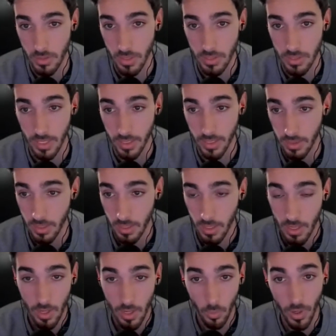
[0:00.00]
That's like
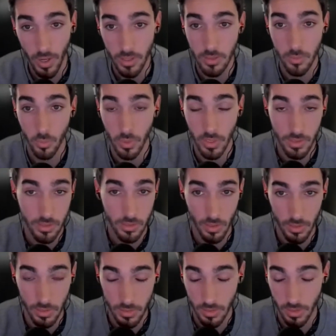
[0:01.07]
where I really
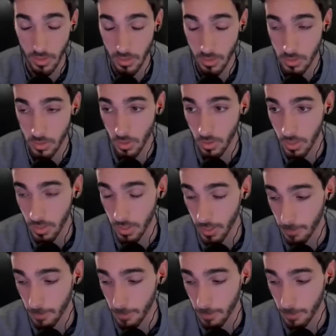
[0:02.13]
started